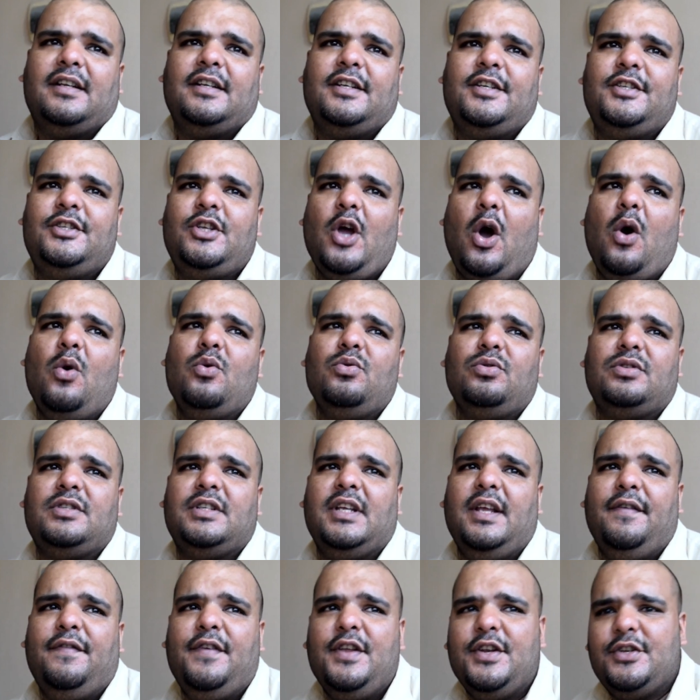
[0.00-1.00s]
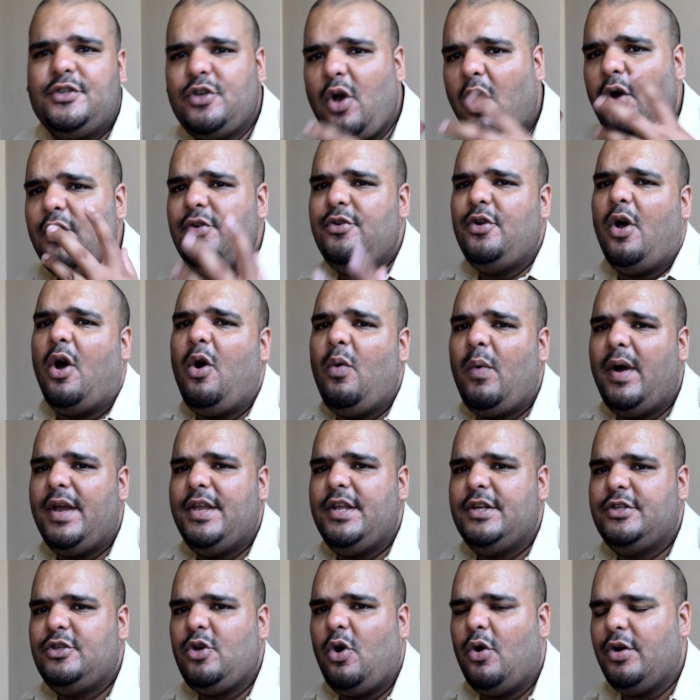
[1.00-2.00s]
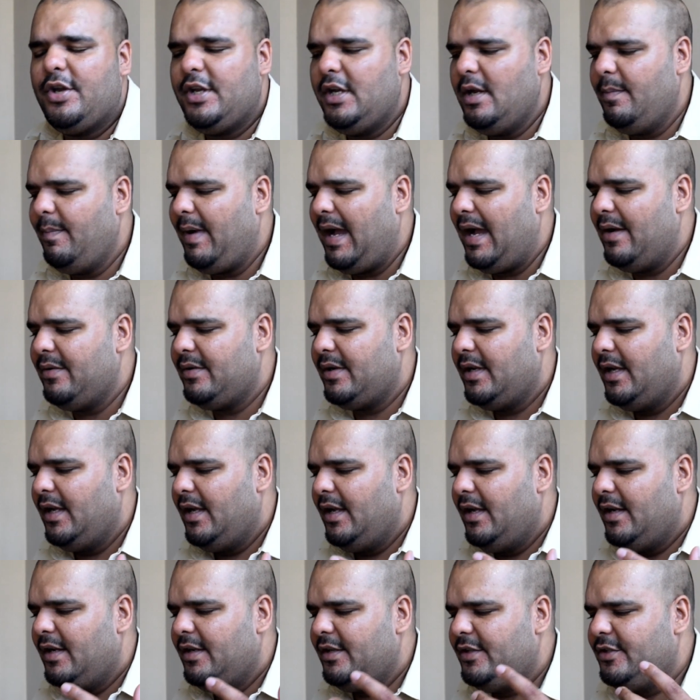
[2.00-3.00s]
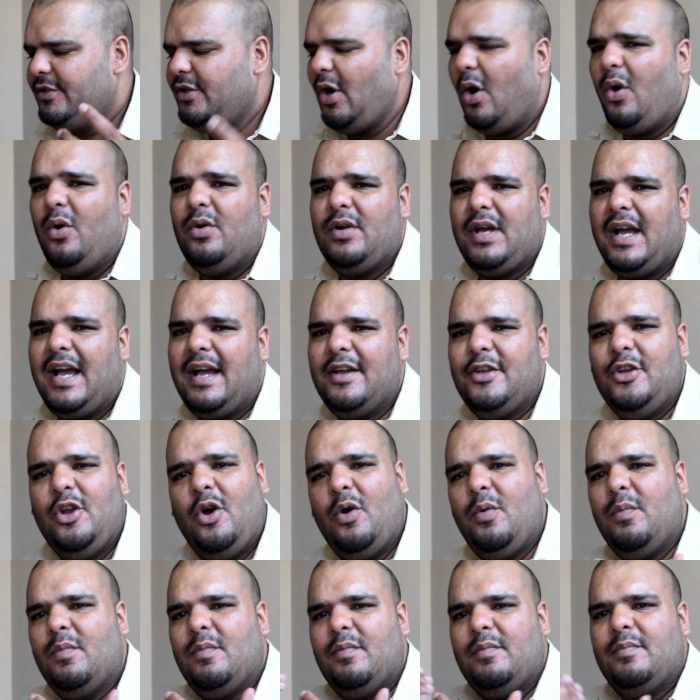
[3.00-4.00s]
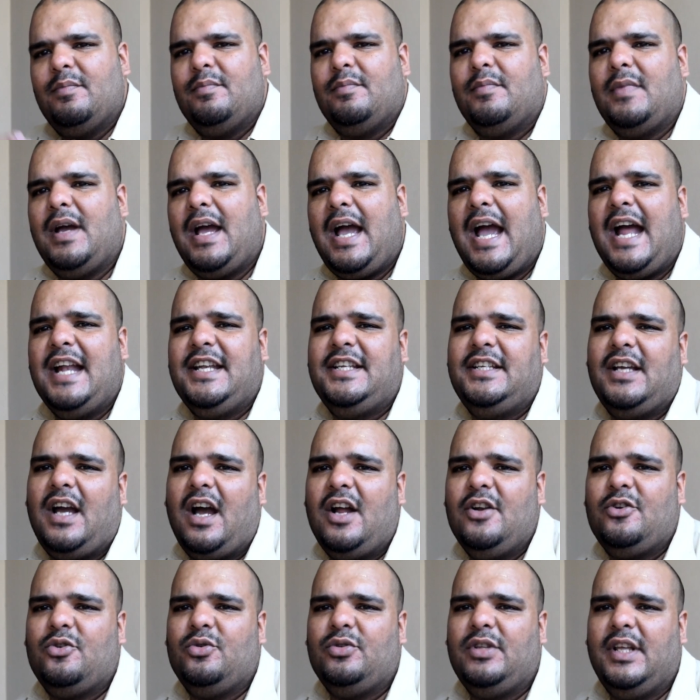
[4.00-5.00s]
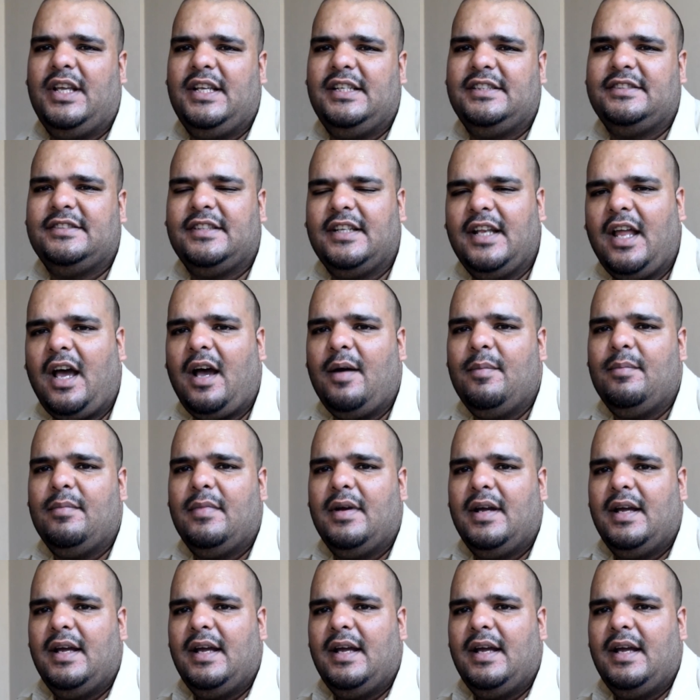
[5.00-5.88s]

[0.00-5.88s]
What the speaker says: don't, if you don't know what you're talking about, don't, you know, add it onto the Islam.